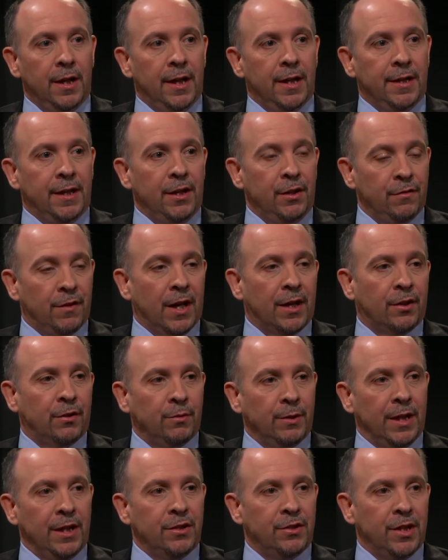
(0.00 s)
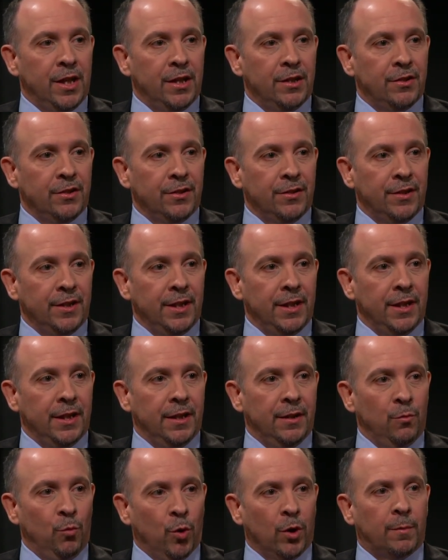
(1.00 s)
and then you've got to create changes
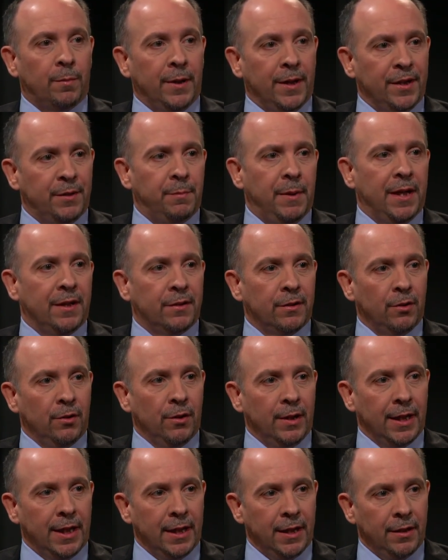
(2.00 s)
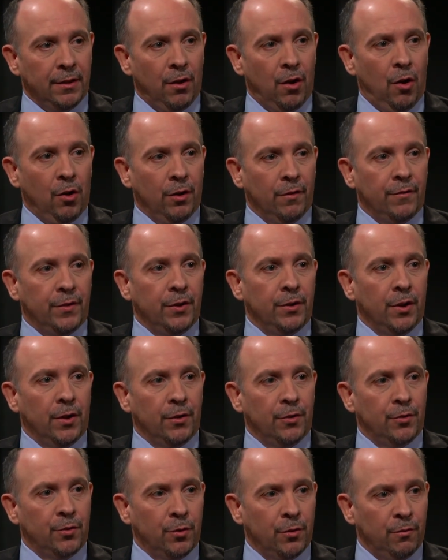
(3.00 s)
in workplace-based learning and all of the
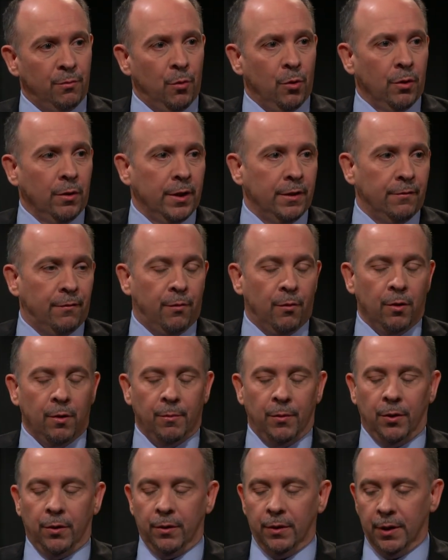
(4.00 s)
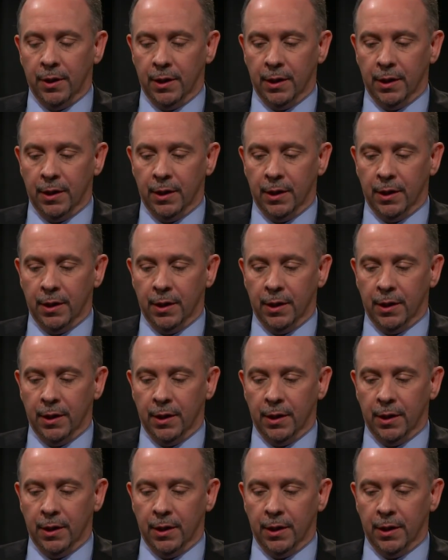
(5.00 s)
other sort of more informal